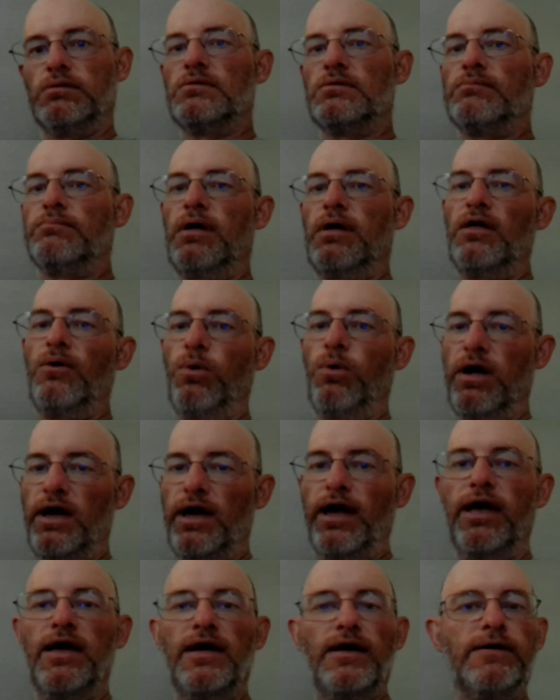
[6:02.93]
By the
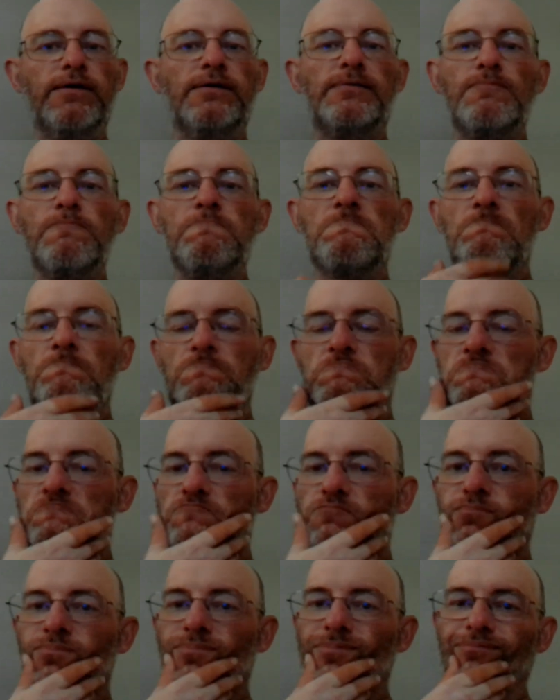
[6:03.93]
way,
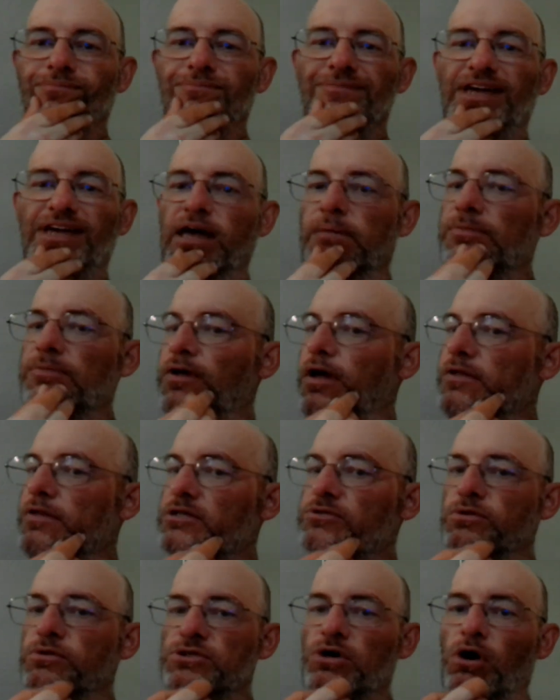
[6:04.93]
Kim thought
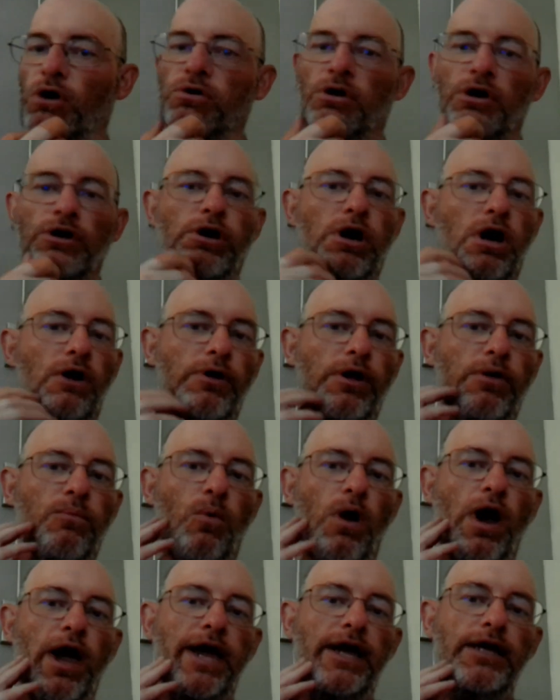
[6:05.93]
this was all going to go in
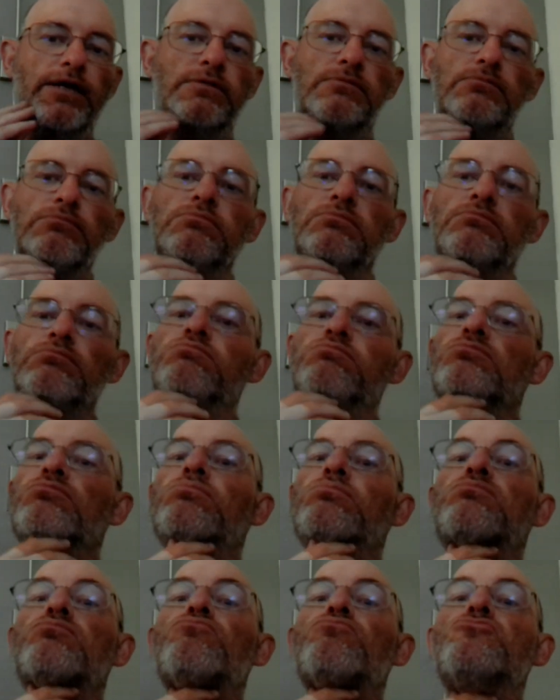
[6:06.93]
white.
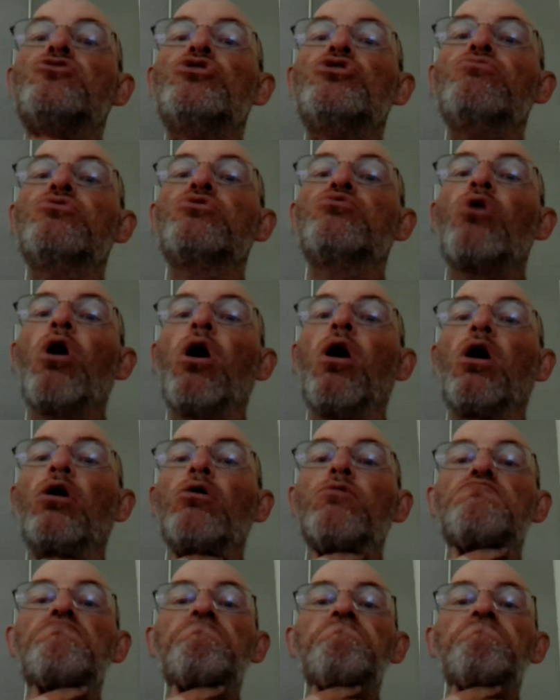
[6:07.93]
She was wrong.